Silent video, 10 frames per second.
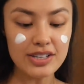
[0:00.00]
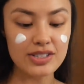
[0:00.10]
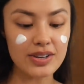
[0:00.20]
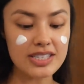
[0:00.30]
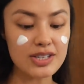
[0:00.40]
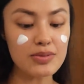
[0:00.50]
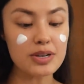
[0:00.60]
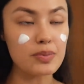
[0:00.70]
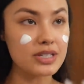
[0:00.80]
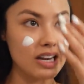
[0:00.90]
So I still
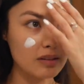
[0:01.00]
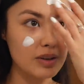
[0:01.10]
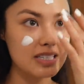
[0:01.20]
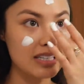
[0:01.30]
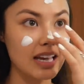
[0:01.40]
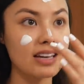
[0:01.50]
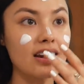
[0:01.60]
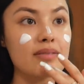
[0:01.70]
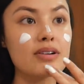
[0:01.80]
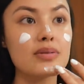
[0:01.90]
wanna protect my skin.
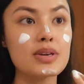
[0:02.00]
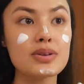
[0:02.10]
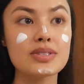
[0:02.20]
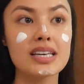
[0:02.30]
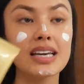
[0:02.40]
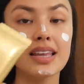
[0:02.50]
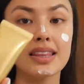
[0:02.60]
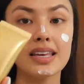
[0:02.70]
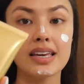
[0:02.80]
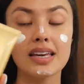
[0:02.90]
I'm gonna be using
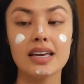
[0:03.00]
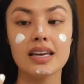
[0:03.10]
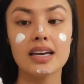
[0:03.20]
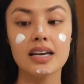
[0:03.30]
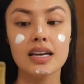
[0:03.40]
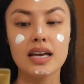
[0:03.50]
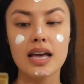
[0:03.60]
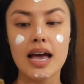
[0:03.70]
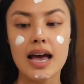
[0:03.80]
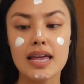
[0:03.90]
the
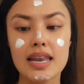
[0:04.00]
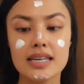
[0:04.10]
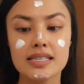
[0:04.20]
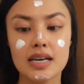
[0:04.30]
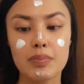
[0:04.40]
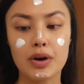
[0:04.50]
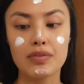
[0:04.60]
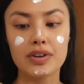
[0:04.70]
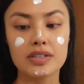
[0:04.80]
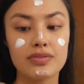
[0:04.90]
Anessa
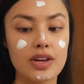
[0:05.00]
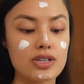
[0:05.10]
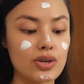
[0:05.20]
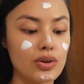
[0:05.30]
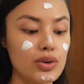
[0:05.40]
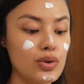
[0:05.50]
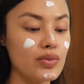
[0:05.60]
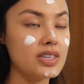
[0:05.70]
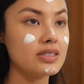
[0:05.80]
Perfect Facial UV